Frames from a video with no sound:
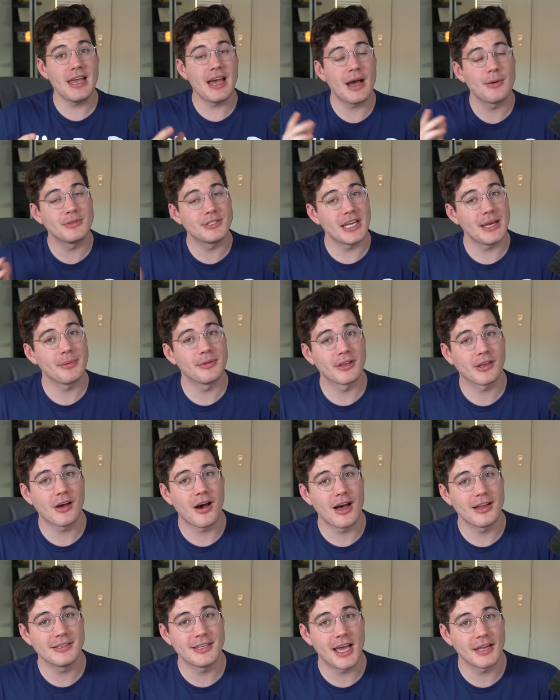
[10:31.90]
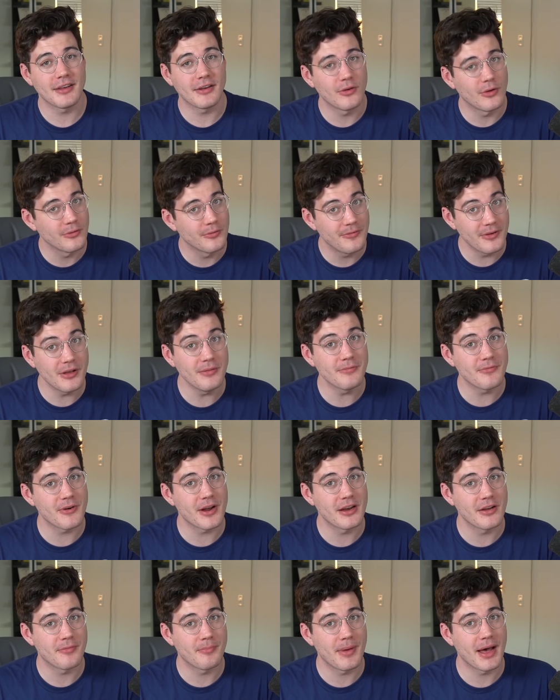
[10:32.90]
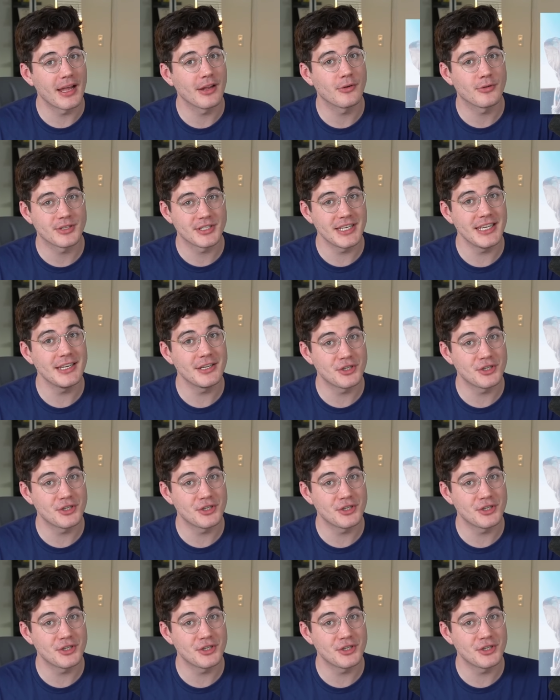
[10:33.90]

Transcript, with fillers: I was able to contact an old film friend of mine, Christina